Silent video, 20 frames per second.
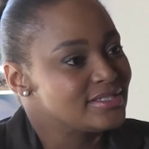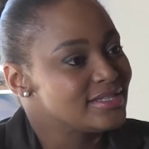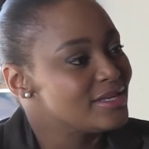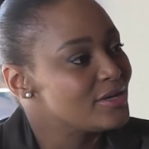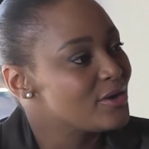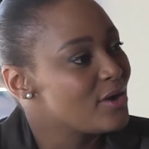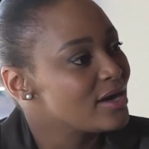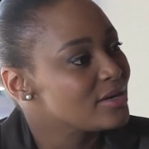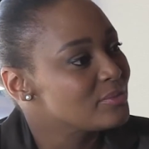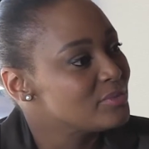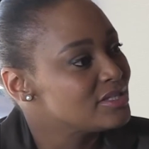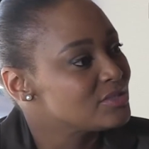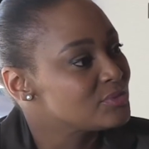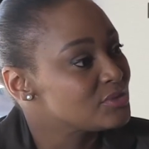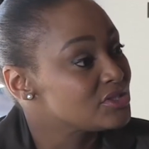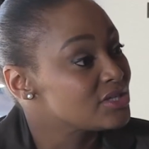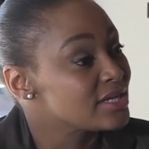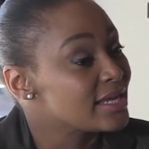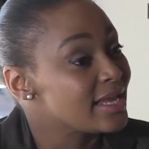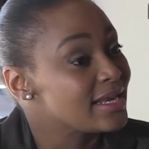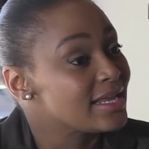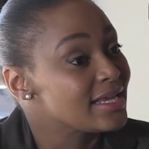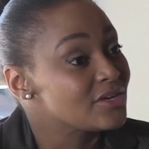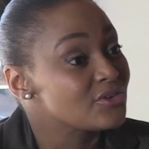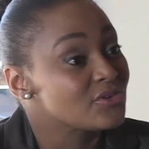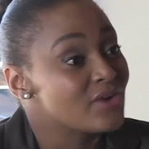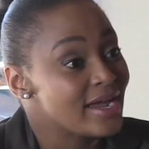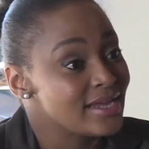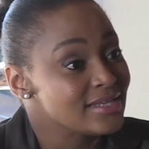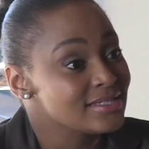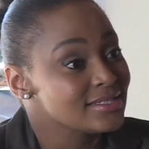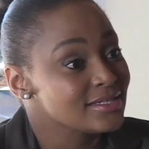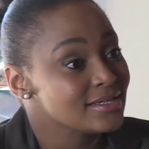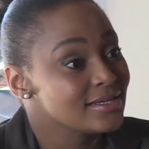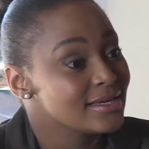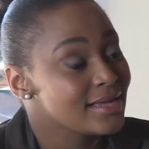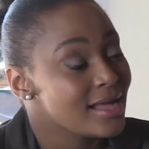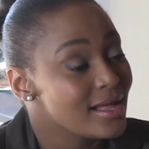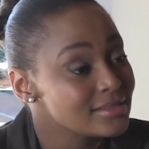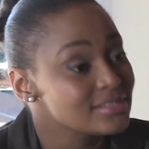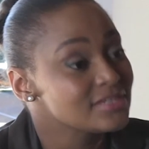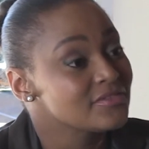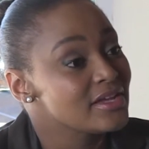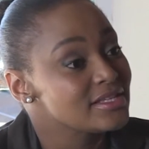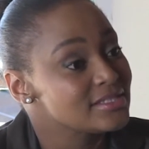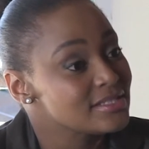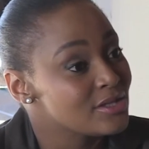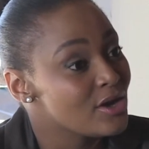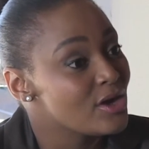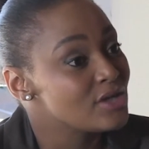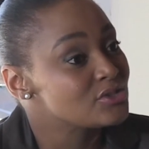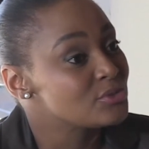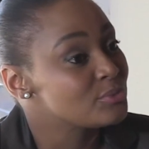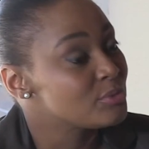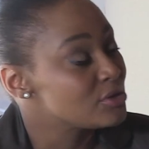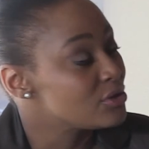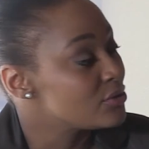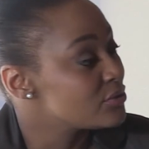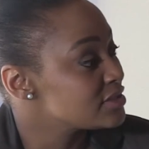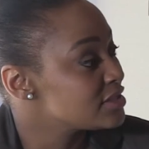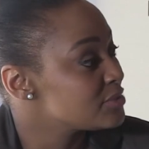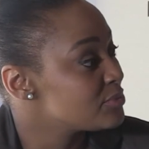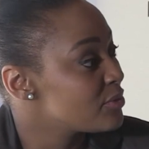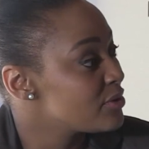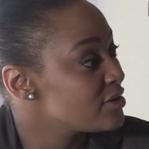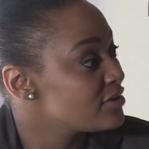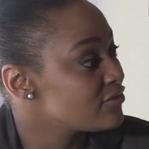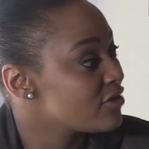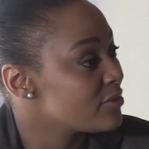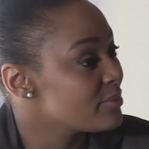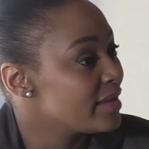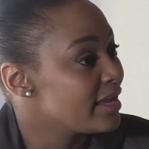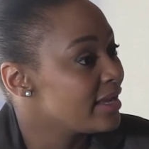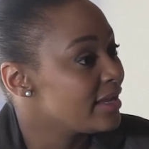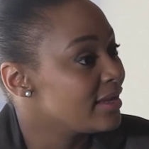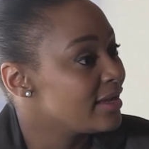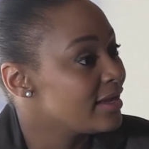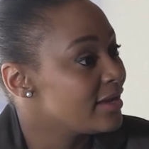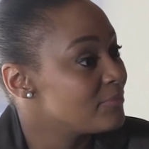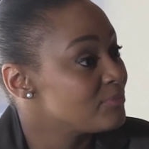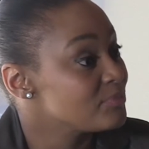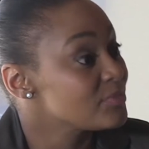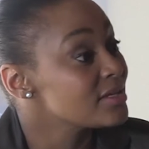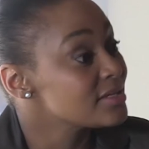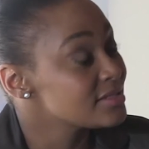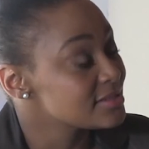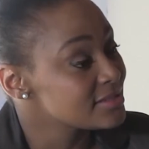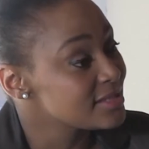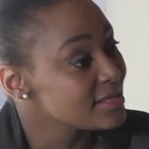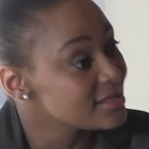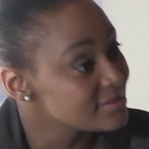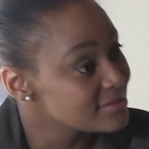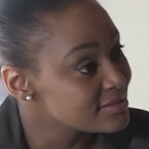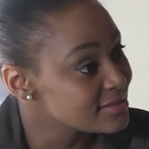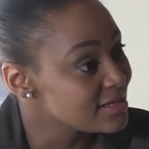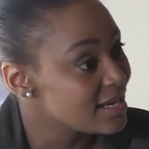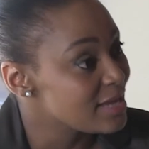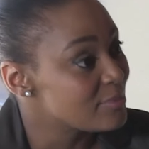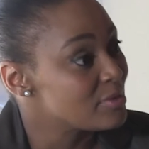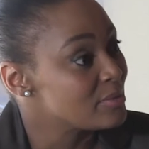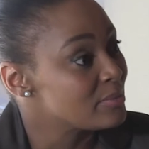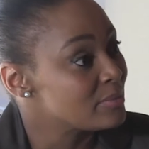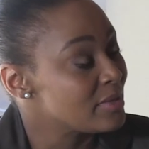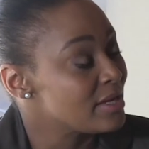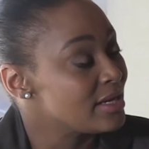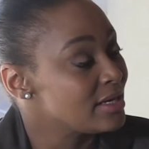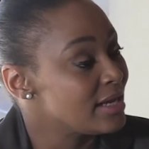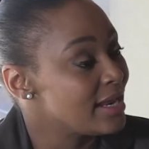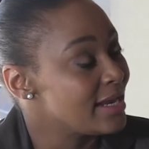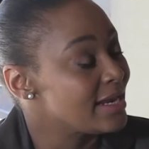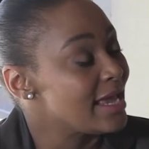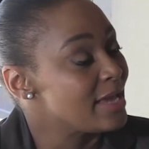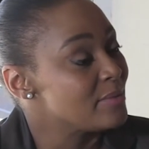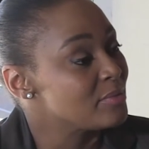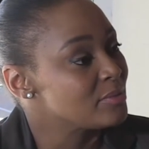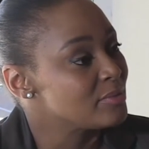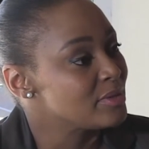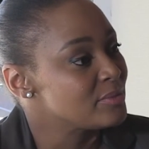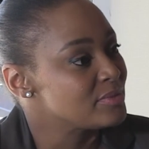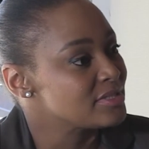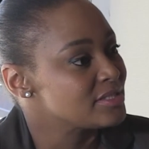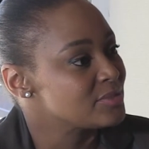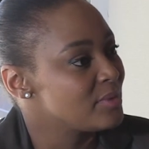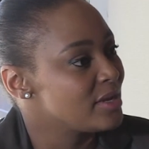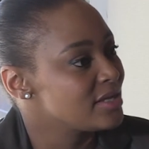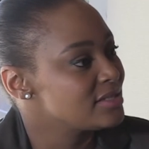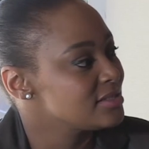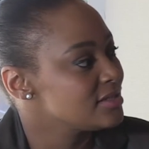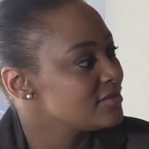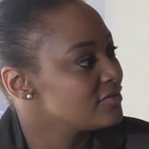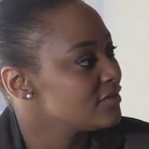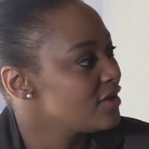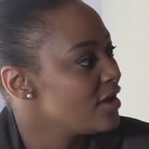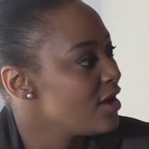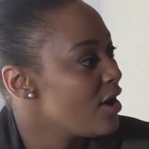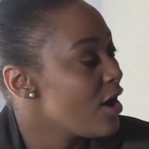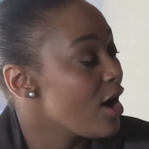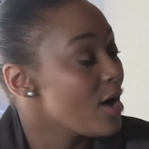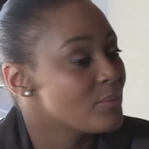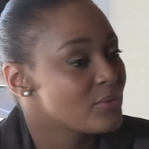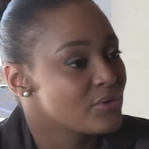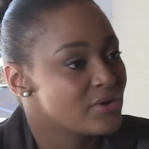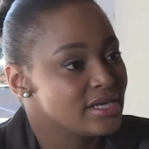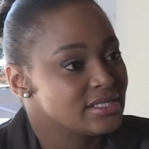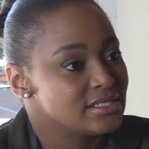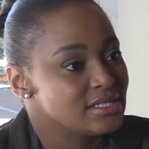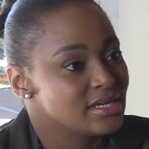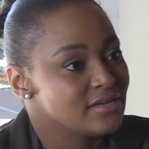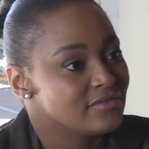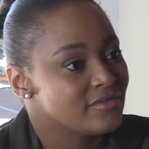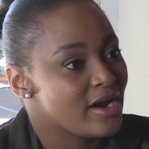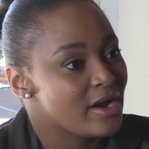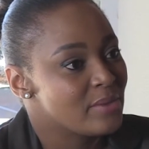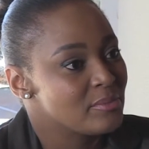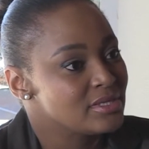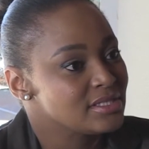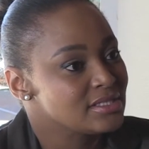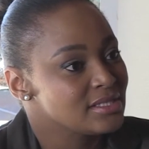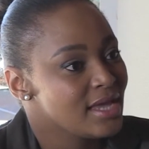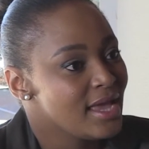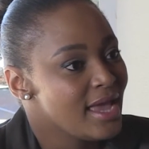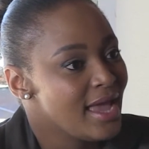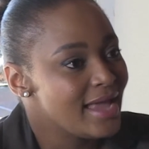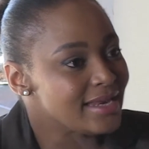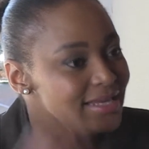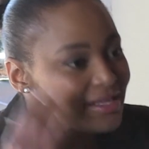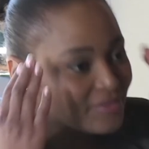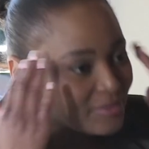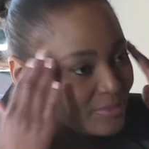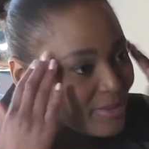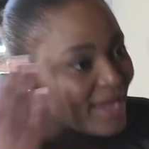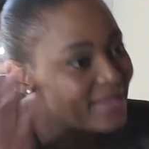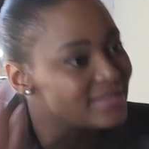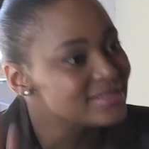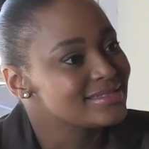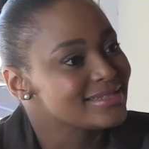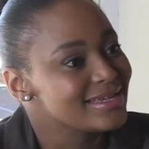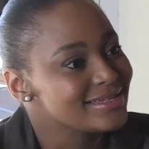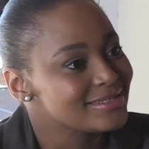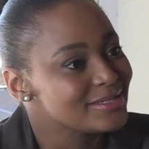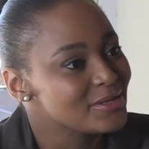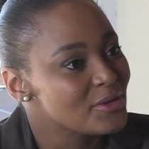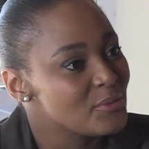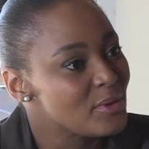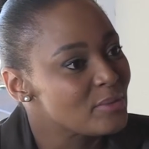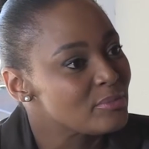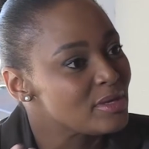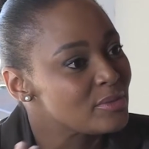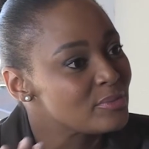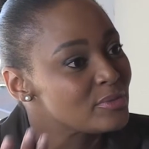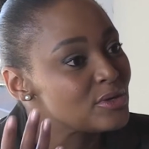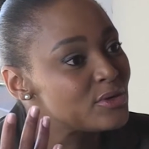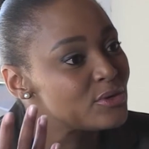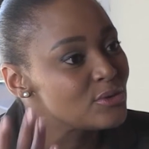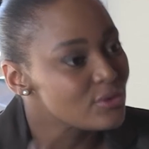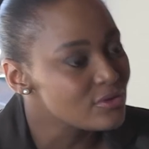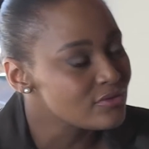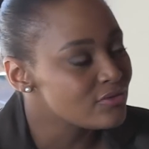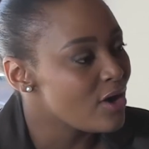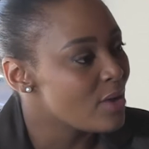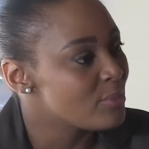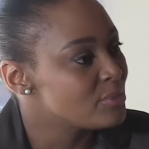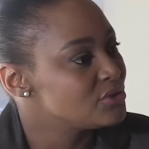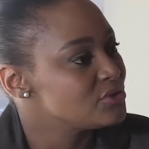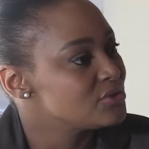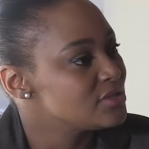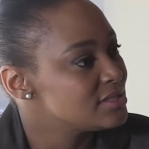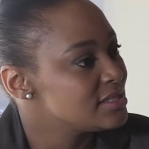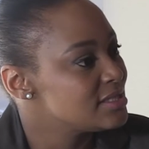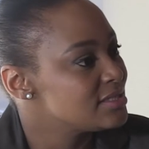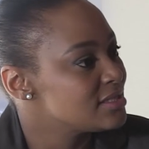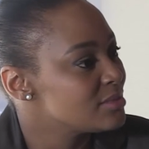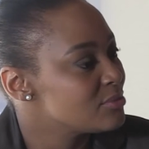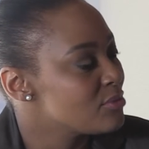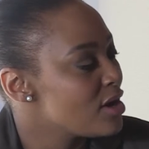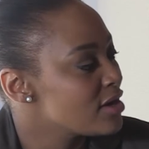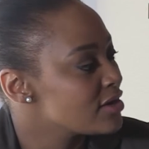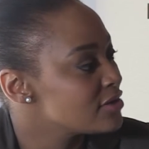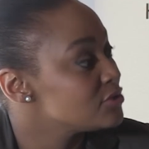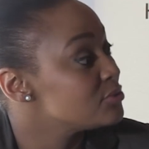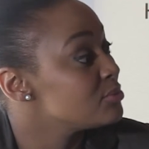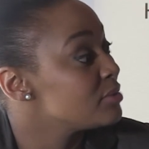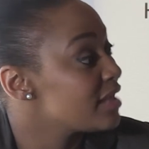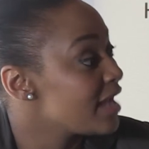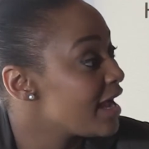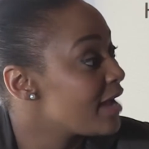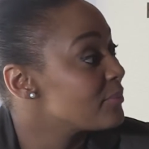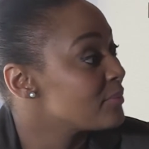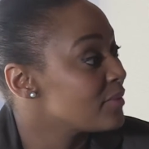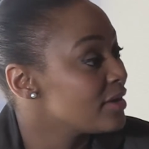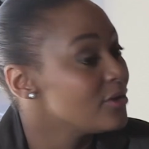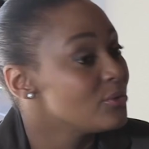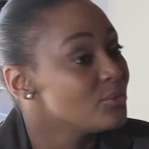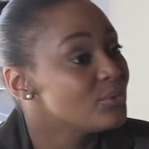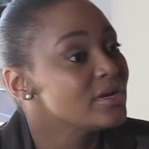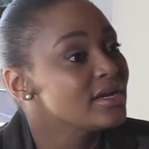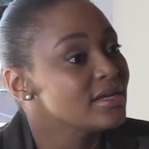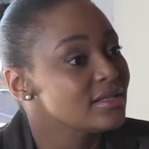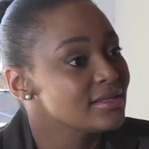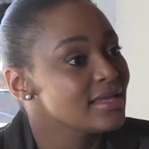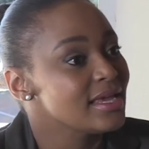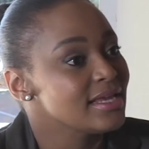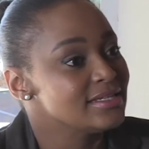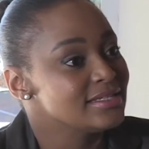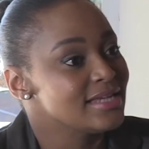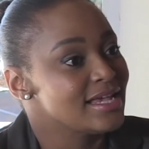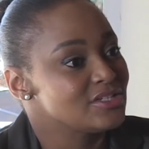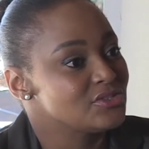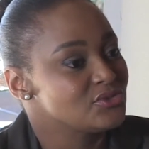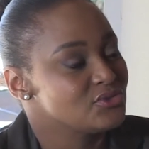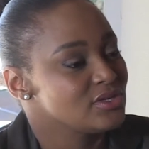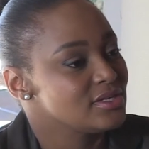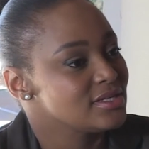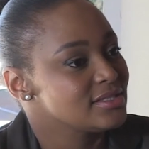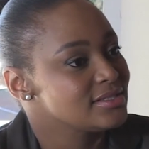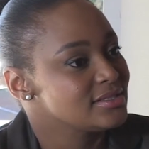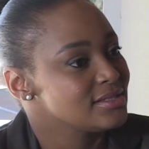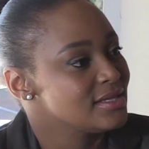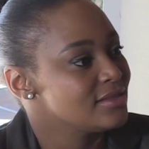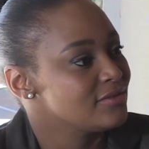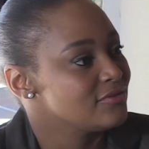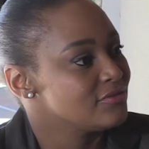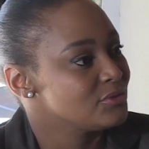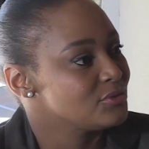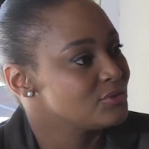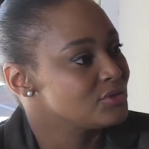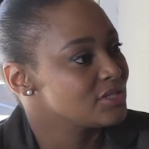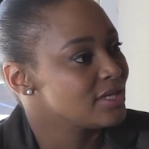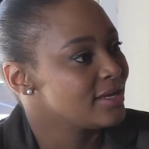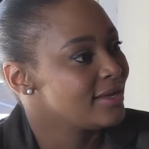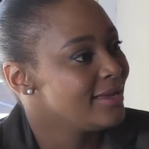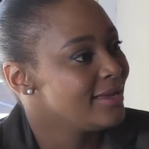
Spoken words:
and economies which are getting it right, cultivating the entrepreneurial spirit from a skills enablement perspective, operating environment, and even mindset, where people look for opportunities in the market to become real industrialists in the future?